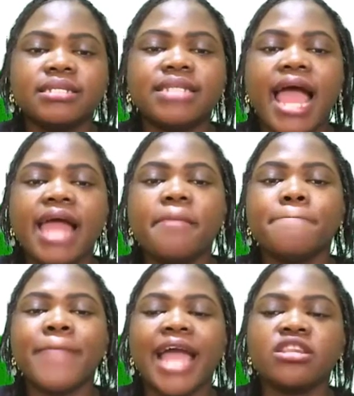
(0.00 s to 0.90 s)
then
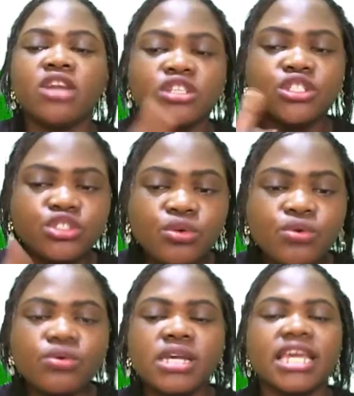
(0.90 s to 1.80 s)
minus
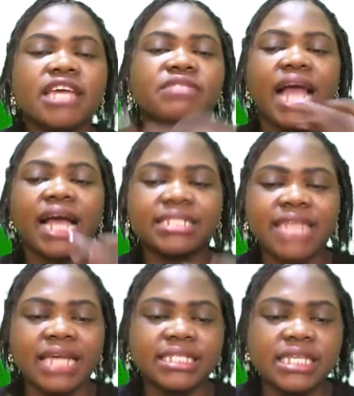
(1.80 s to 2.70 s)
2 if the
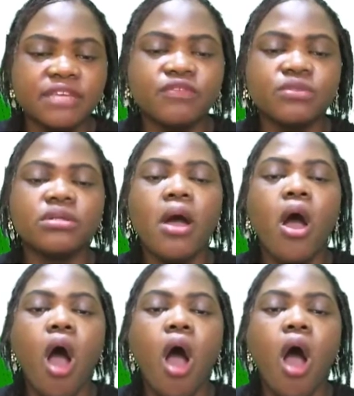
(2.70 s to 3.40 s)
answer is even,